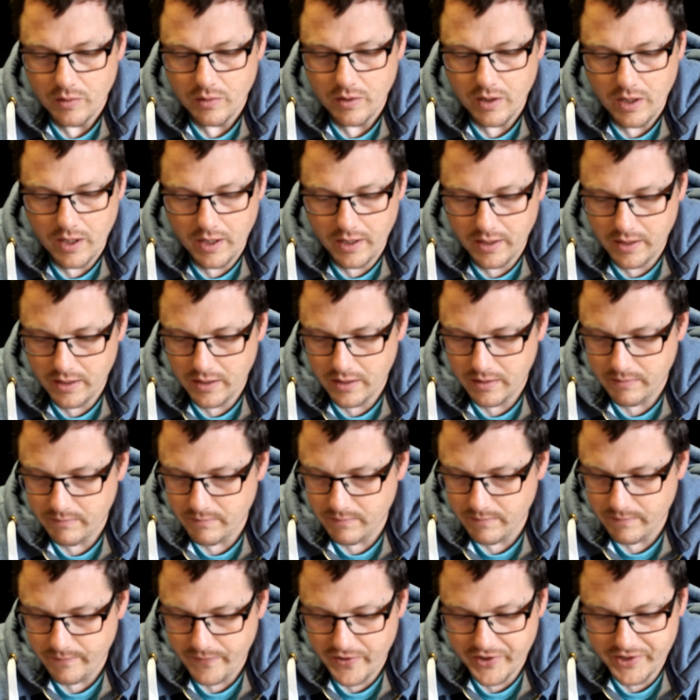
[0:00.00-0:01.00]

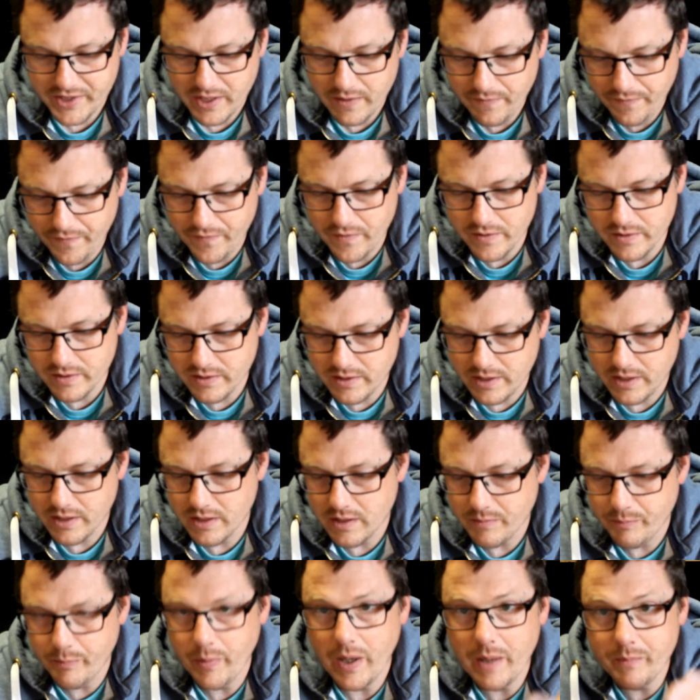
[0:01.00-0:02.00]
the difference in
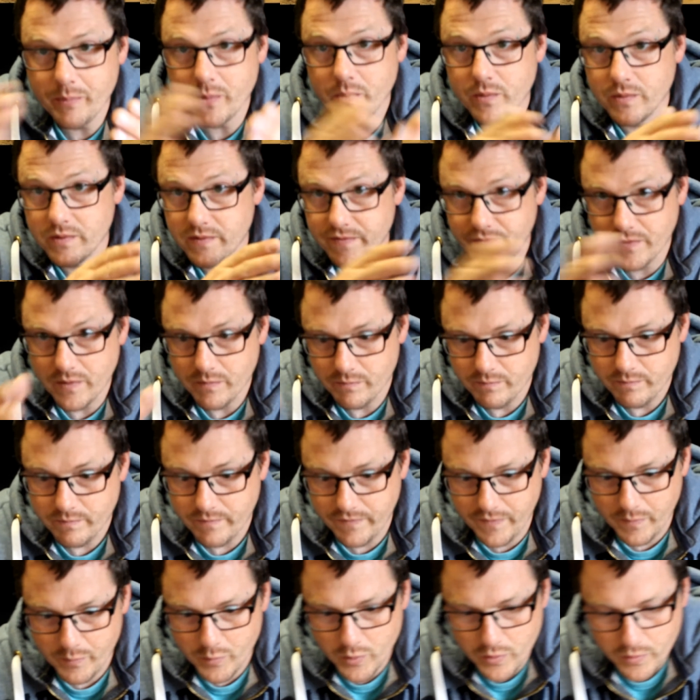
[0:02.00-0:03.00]
the bubbles from
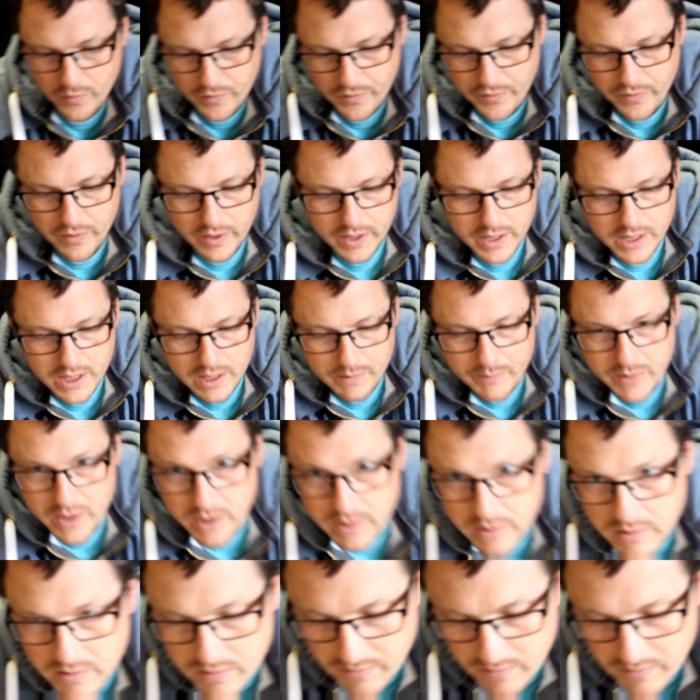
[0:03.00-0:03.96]
all three. Let me